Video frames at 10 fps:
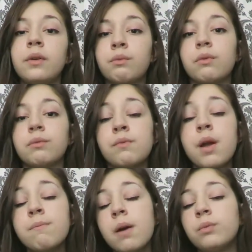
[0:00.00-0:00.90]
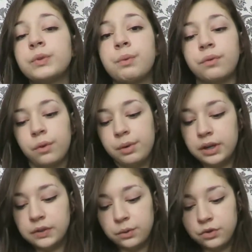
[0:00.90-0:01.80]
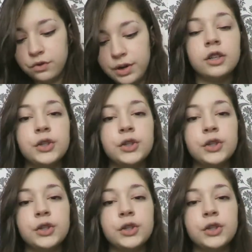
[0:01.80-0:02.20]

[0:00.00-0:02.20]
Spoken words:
the room where my mom was performing a surgery.